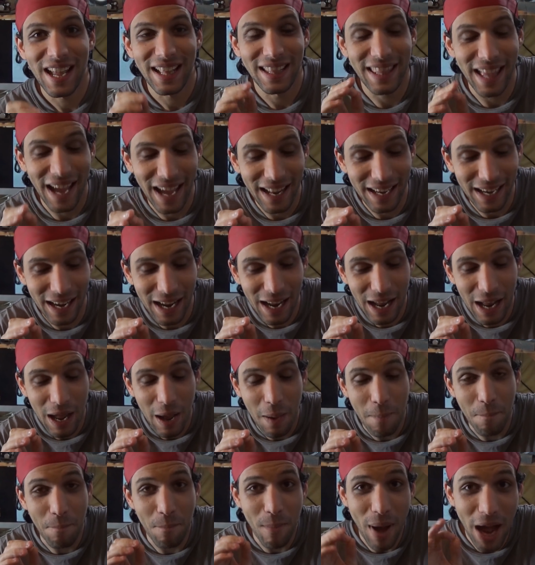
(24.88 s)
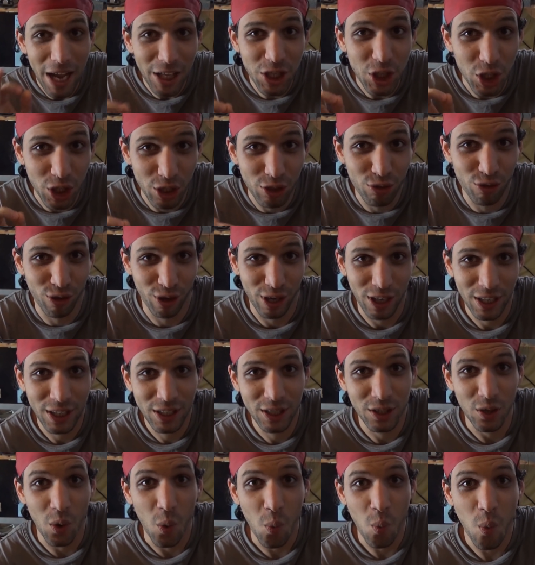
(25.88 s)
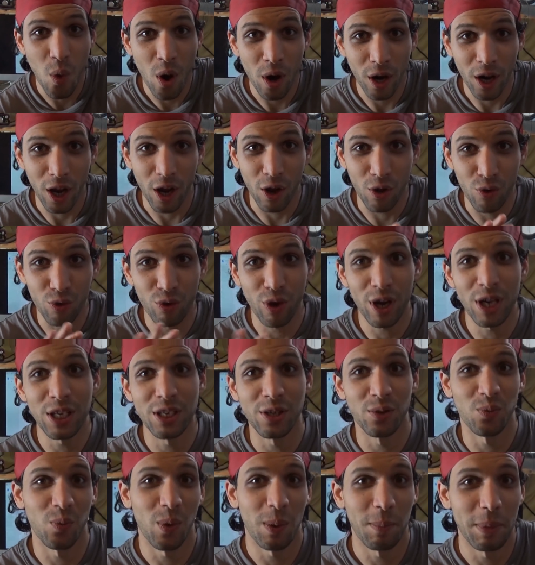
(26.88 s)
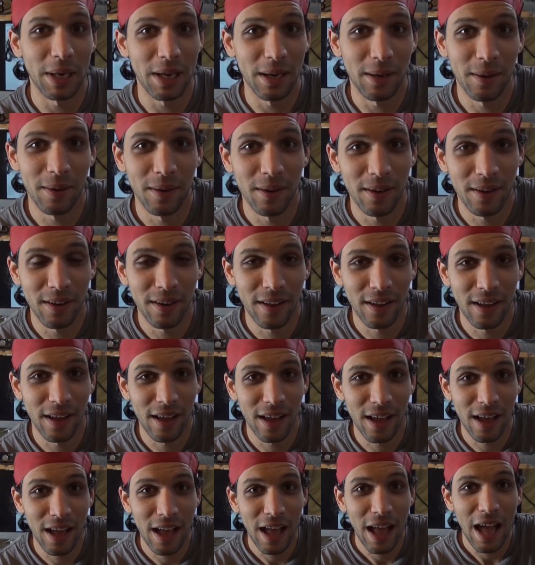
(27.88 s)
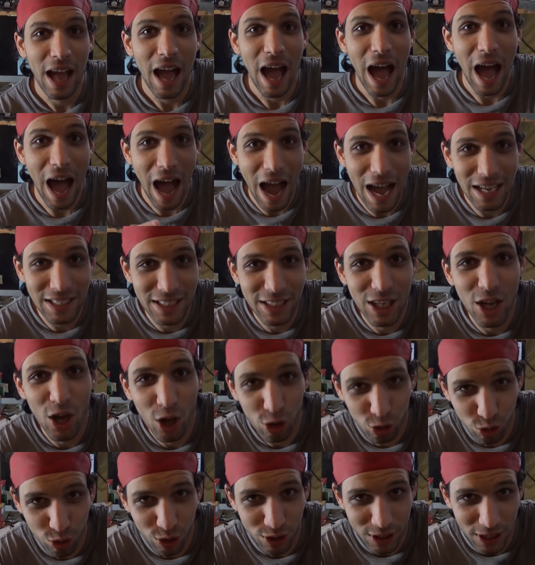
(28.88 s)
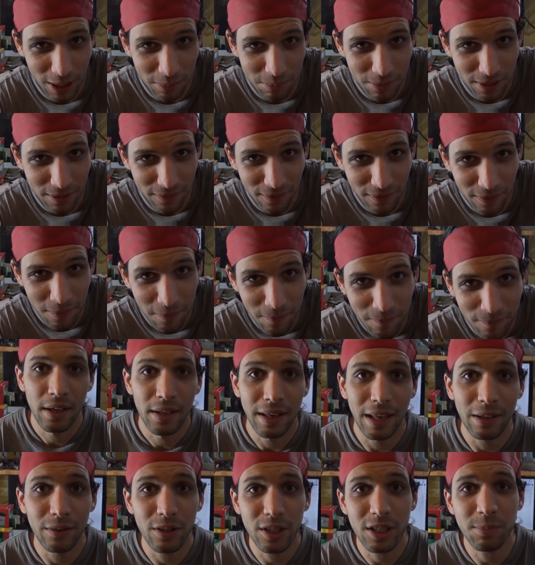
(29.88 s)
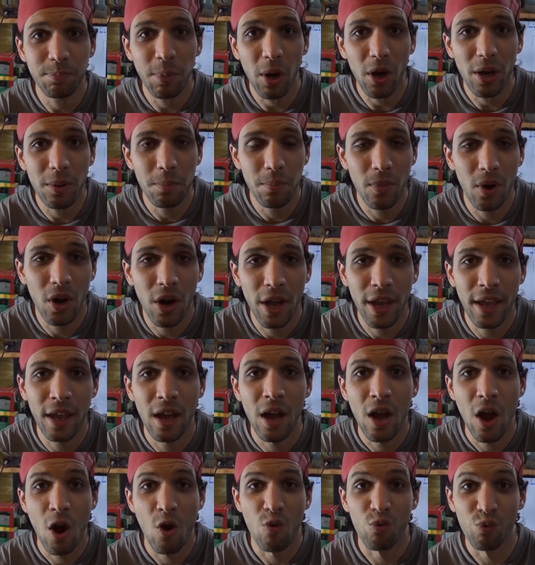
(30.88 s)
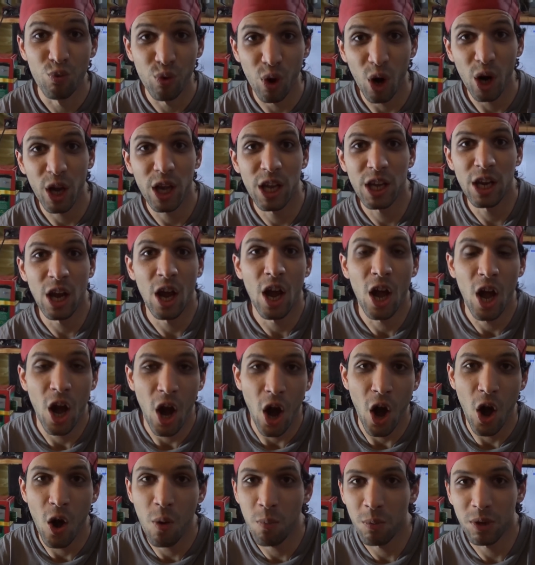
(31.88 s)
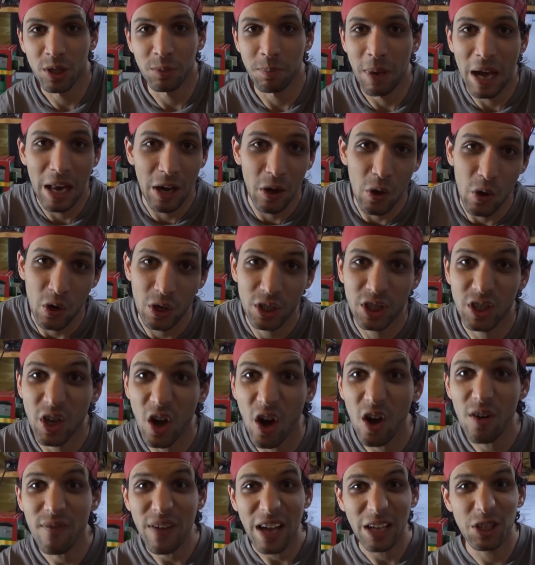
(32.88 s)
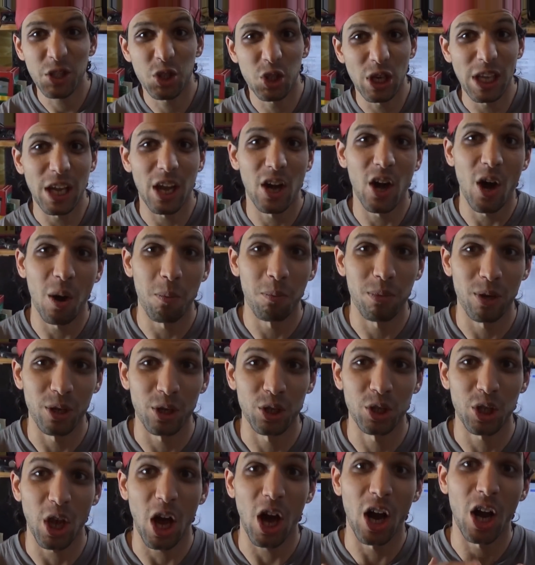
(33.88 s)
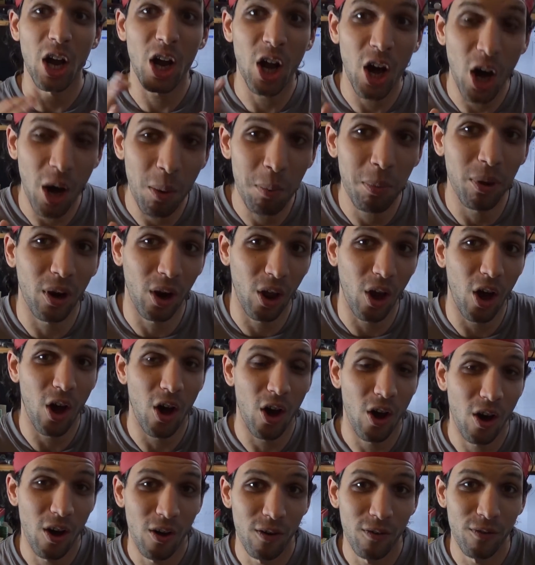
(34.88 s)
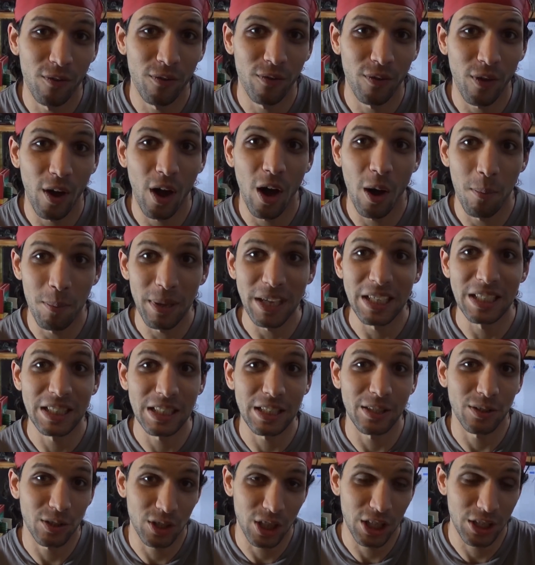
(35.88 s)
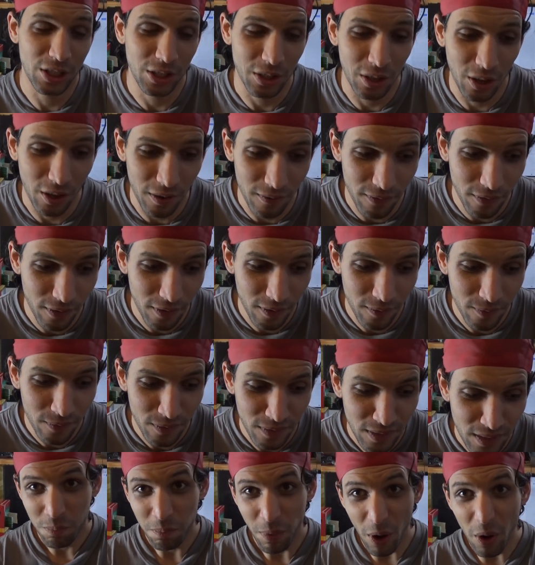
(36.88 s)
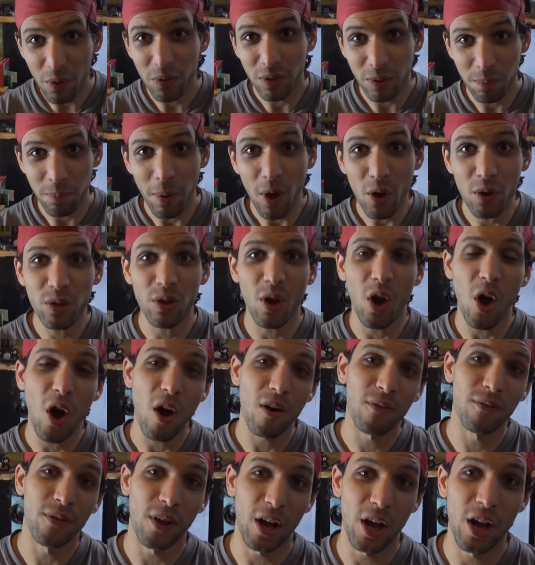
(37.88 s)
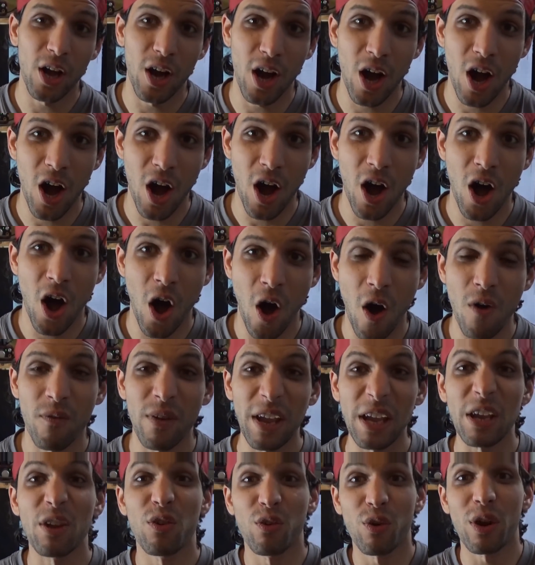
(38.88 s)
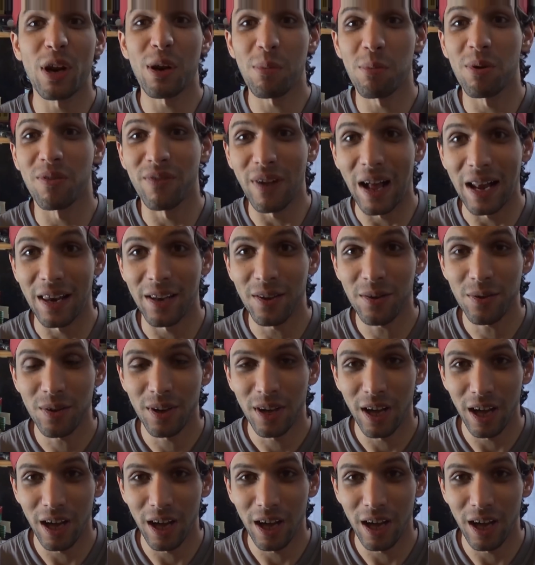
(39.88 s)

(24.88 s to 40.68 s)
that magic tricks work great on women as a contraceptive. Now, despite my rugged homeless man looks, I've actually accomplished a couple of big skill sets in life. Both of incredible value.